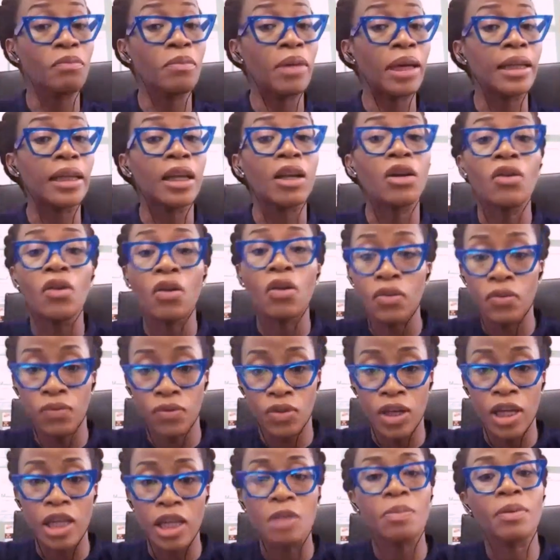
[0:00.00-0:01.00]
made a lot of
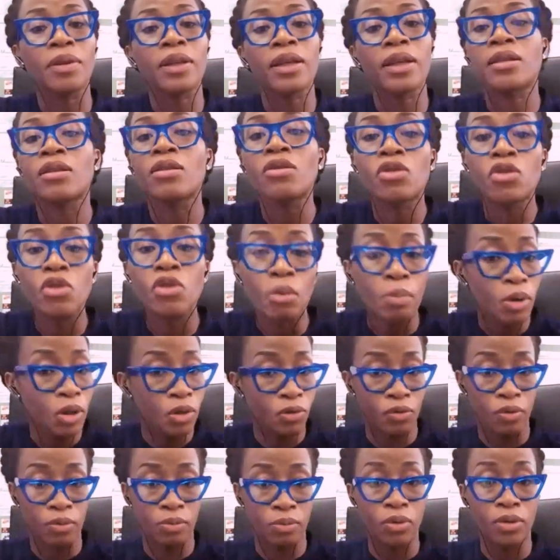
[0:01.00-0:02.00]
change, but there's still so
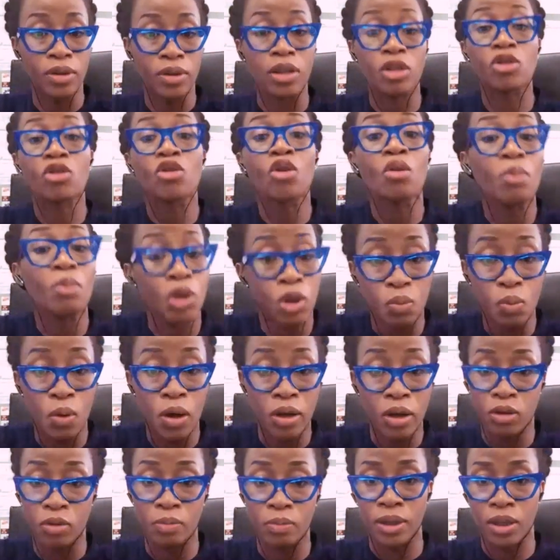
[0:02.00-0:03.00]
much room. There's so much
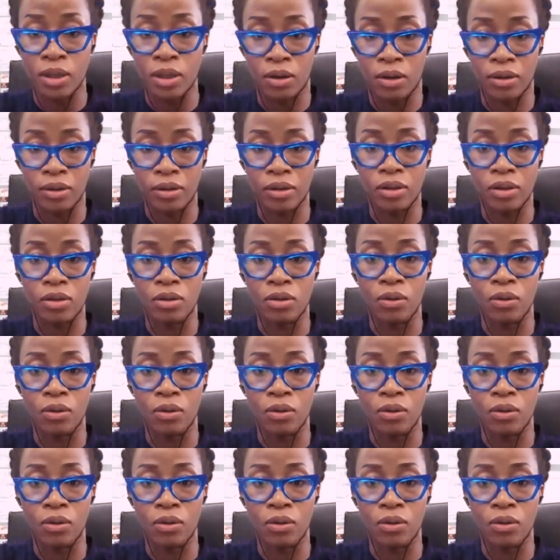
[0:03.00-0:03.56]
work to be done,